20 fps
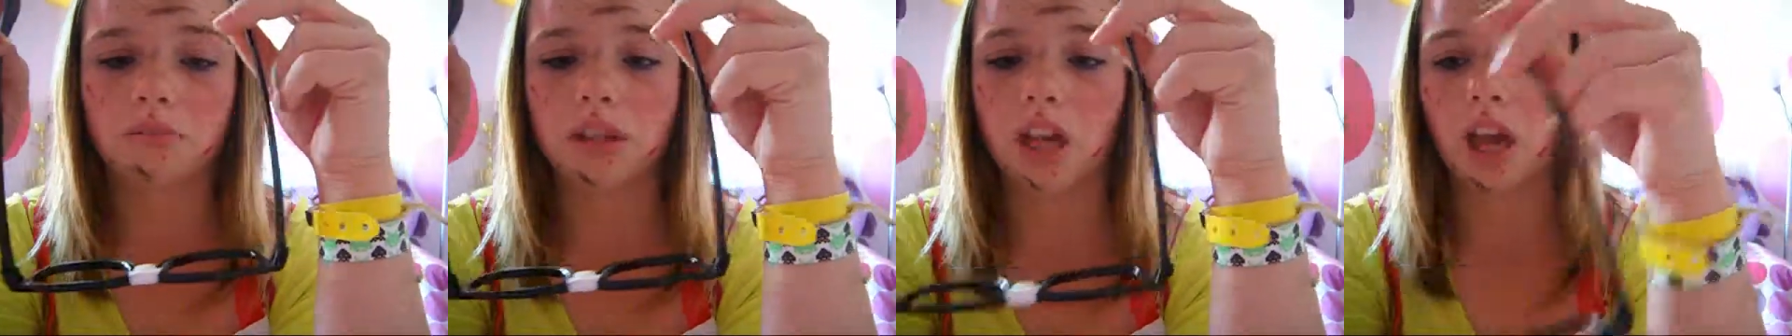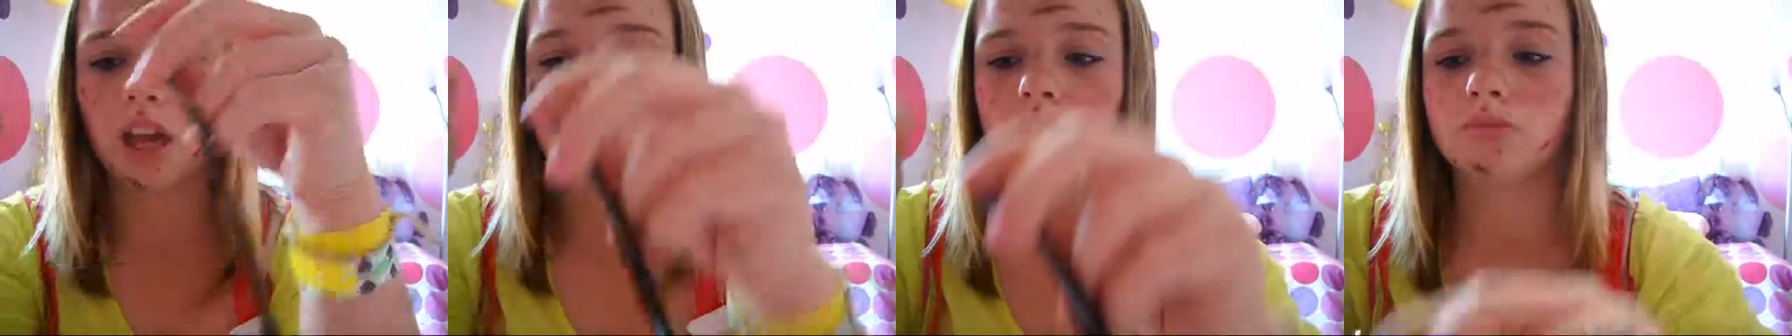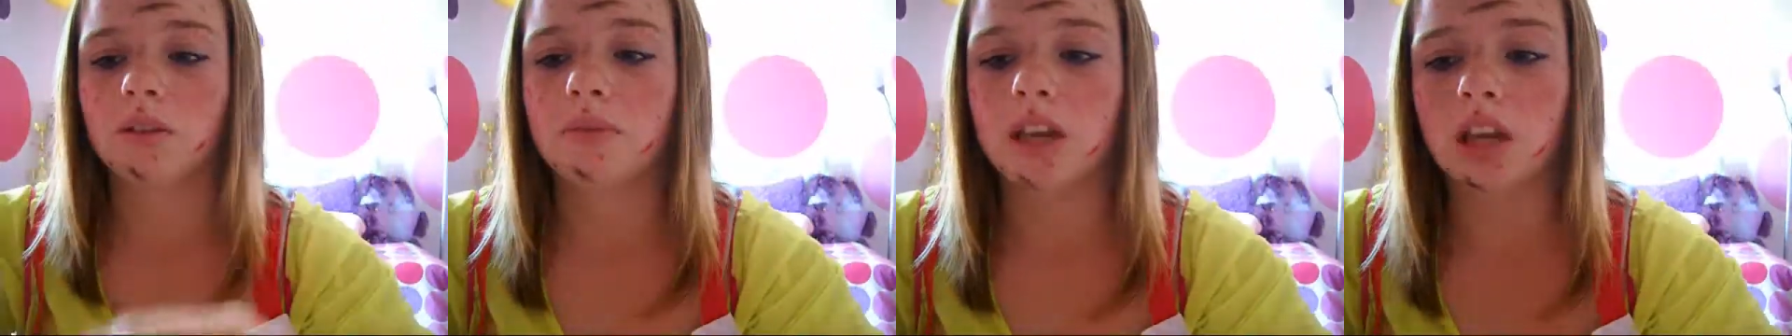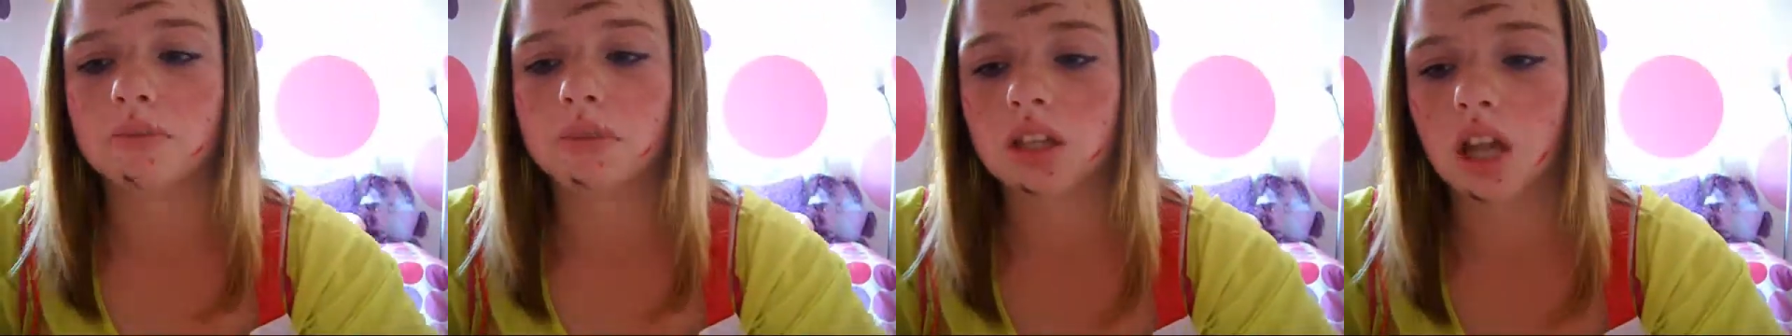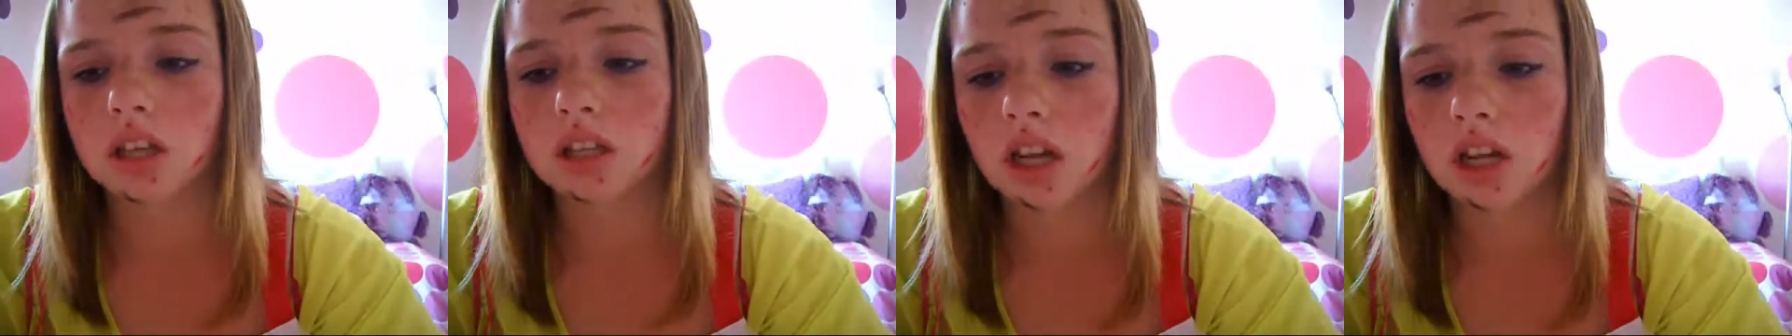Yeah, and my makeup
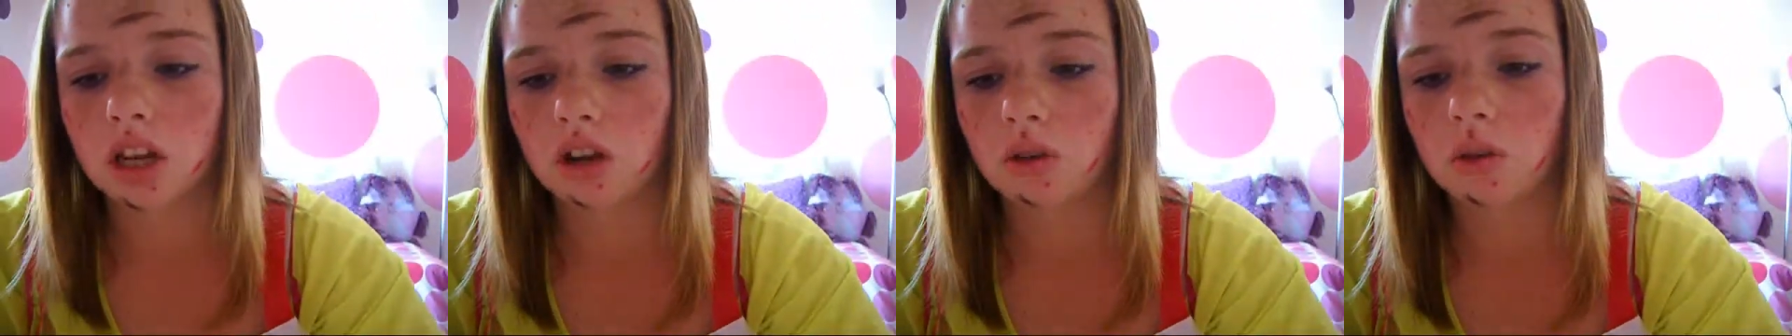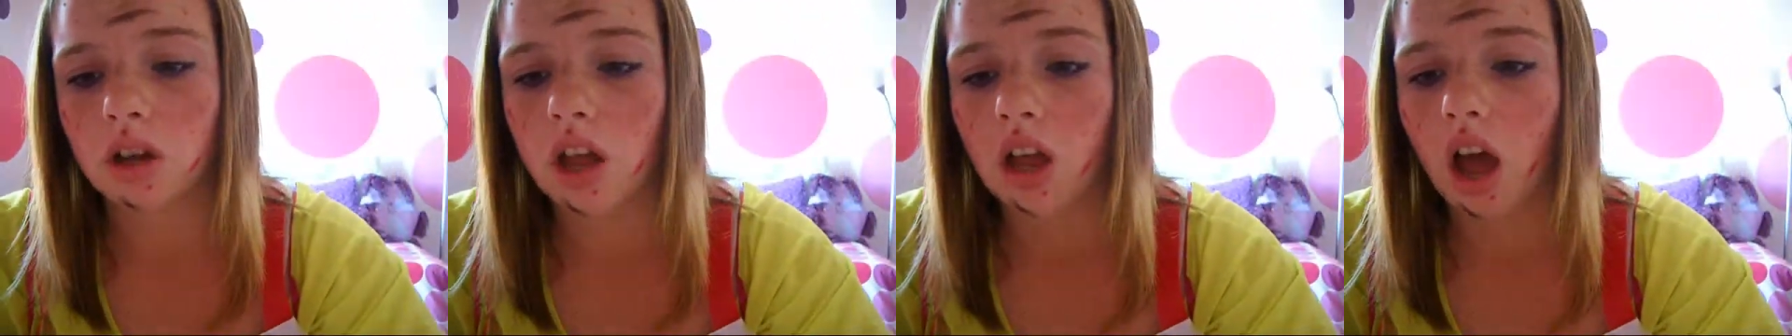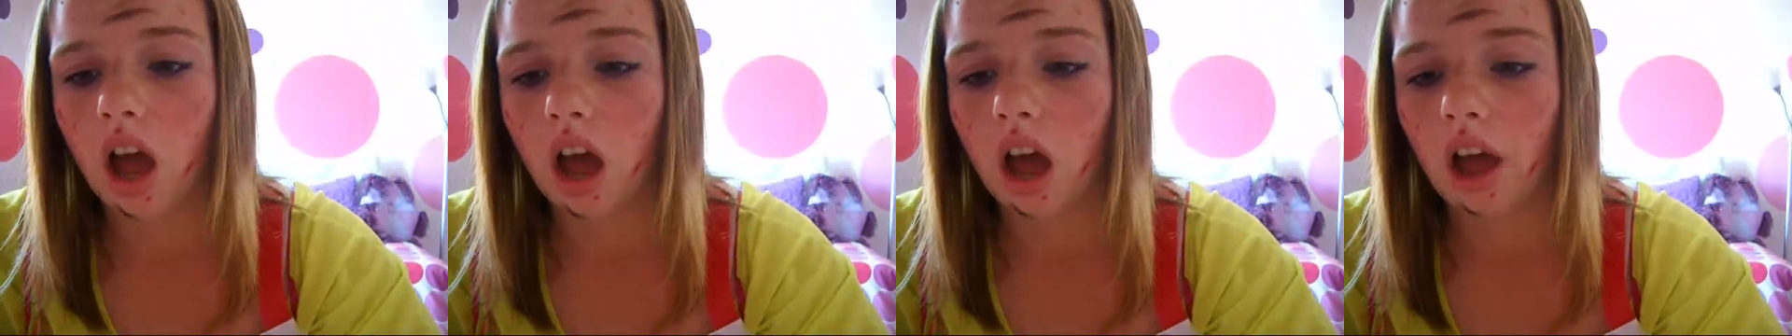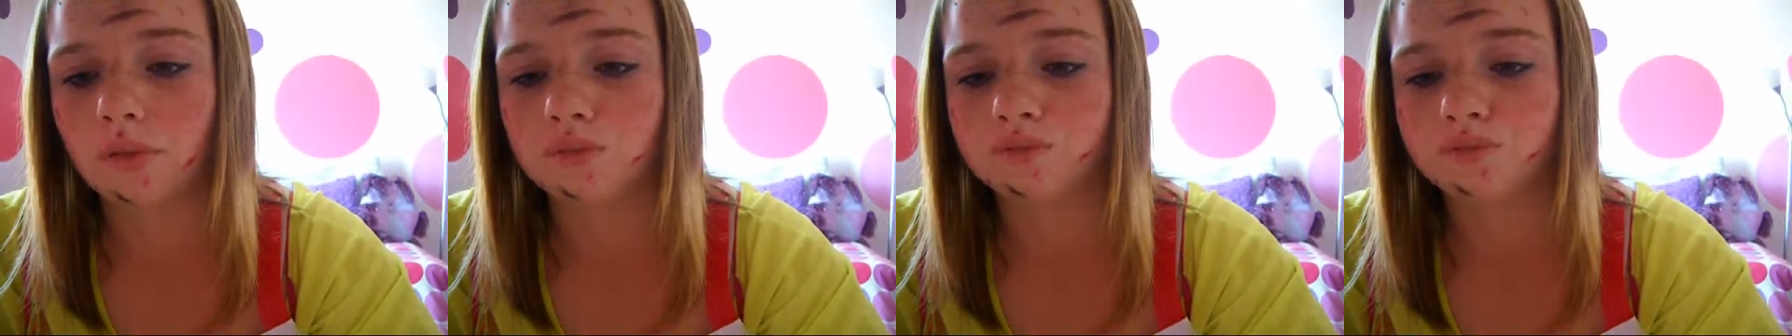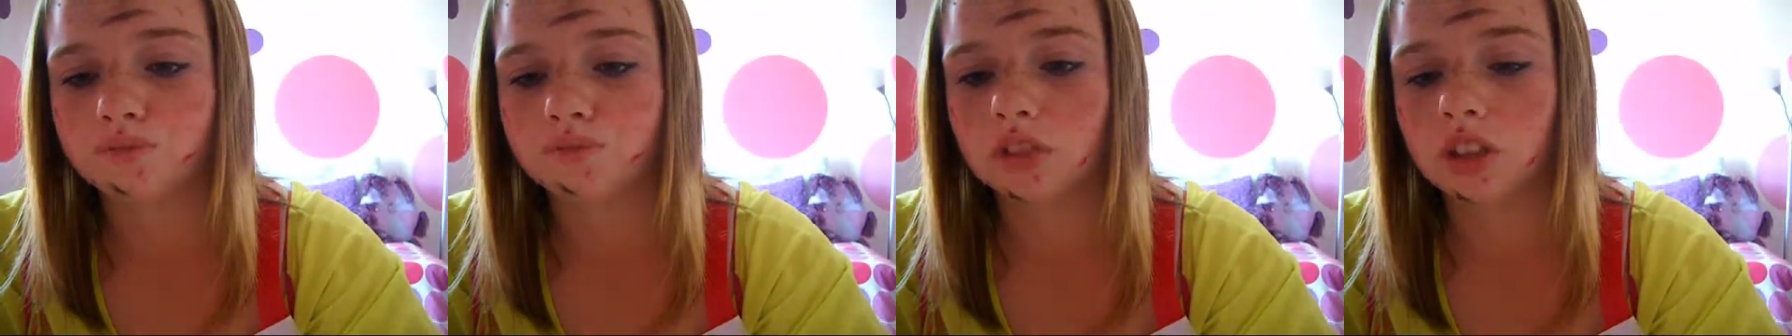sucks, I know. You
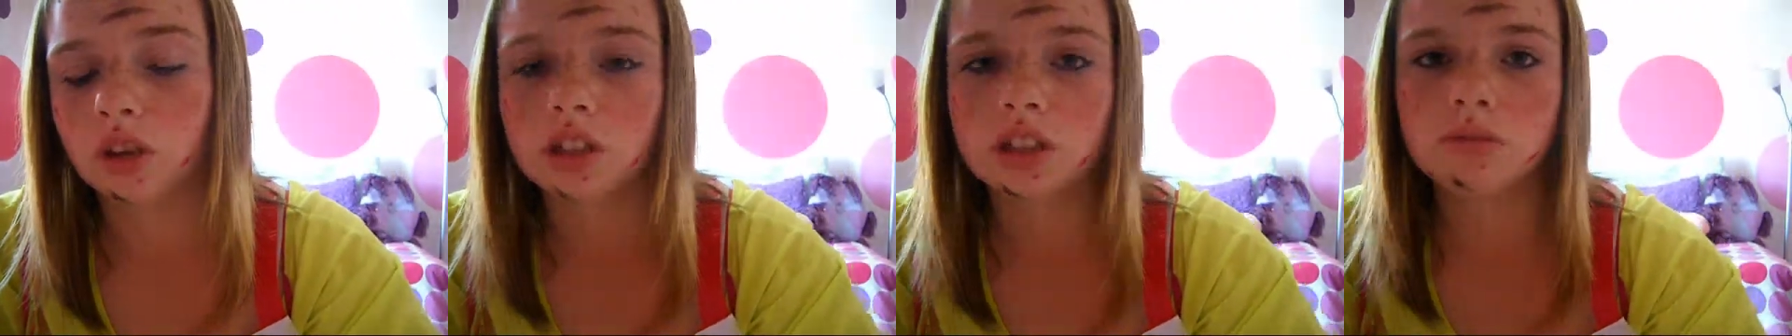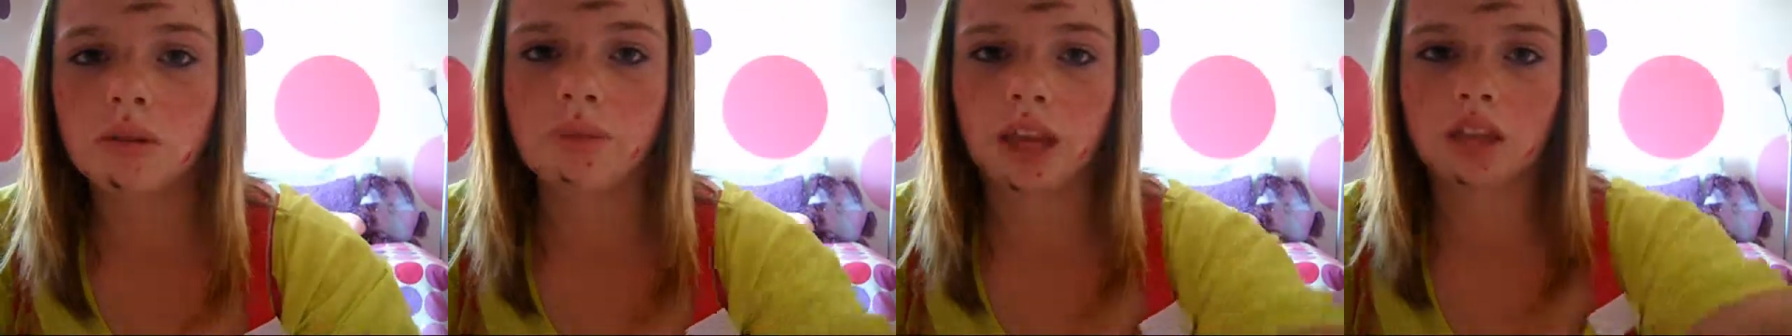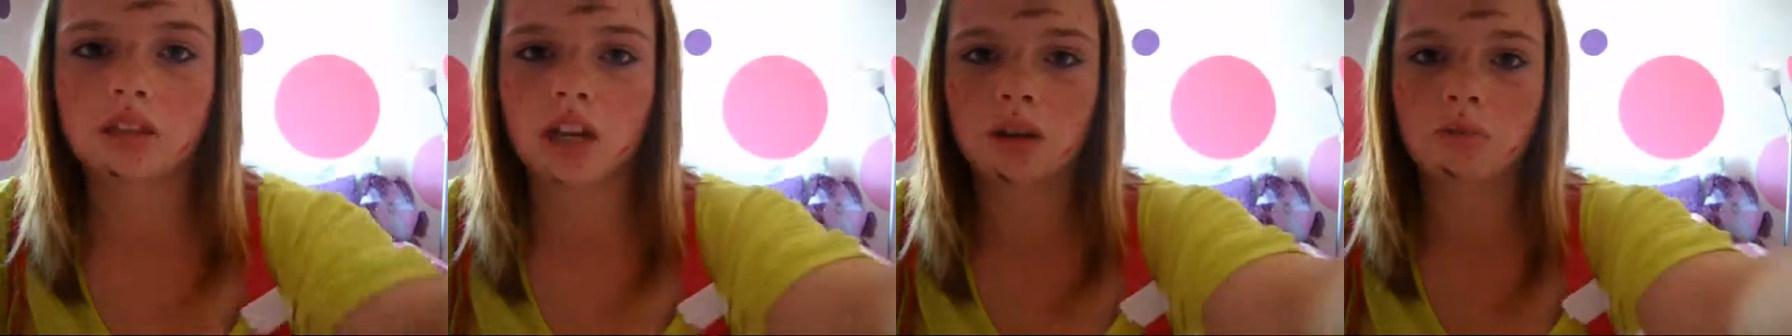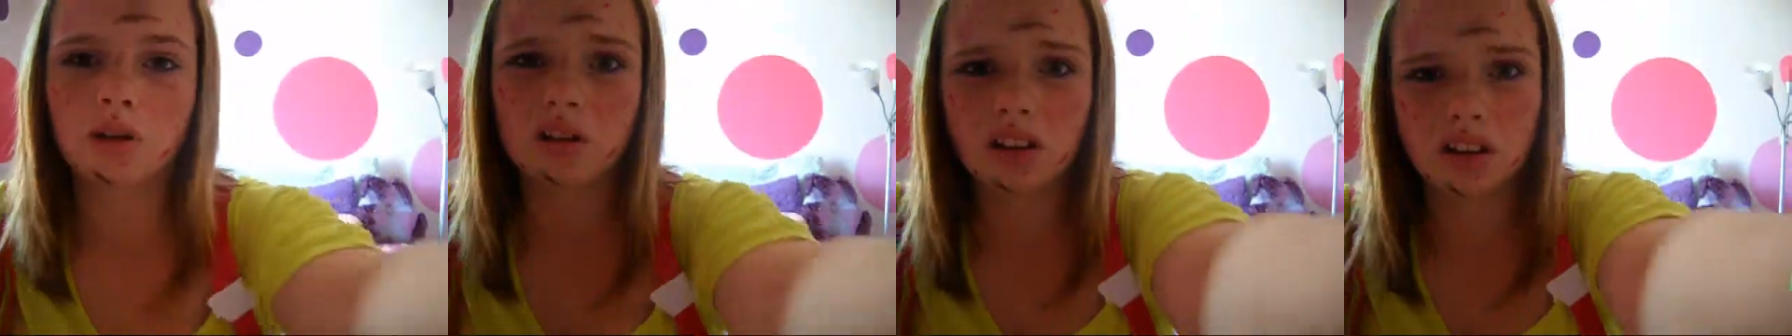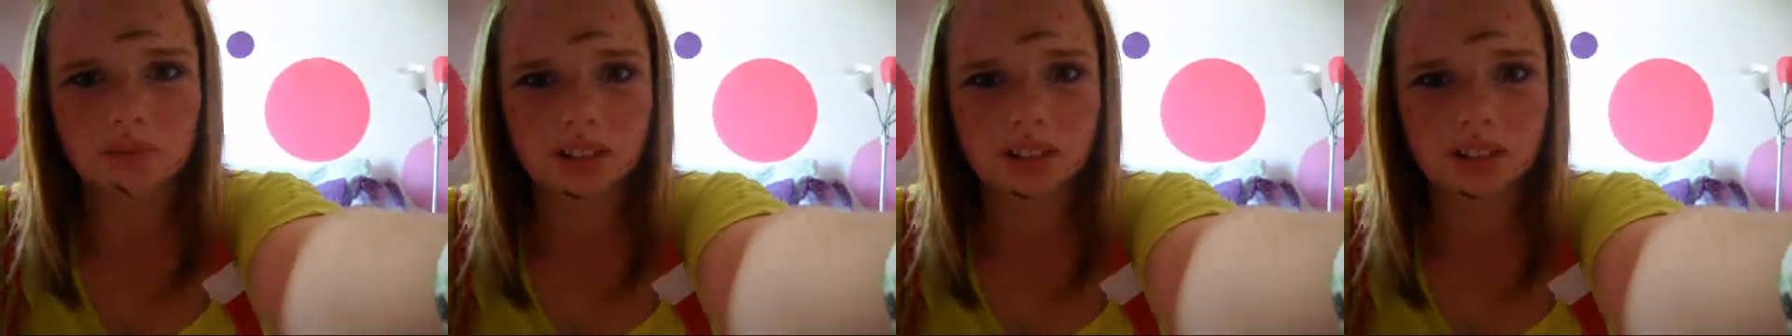want to see my pants that I wore?